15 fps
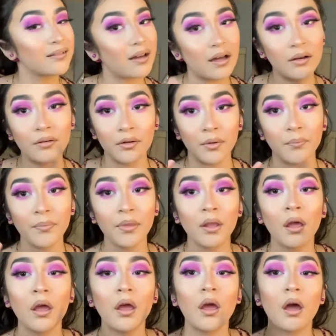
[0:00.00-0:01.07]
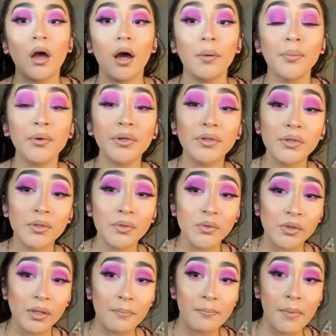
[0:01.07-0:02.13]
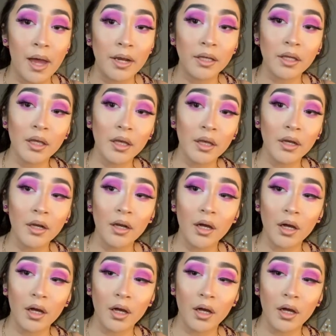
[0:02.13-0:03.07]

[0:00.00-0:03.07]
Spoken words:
I don't know, I'm going to use Mannequin.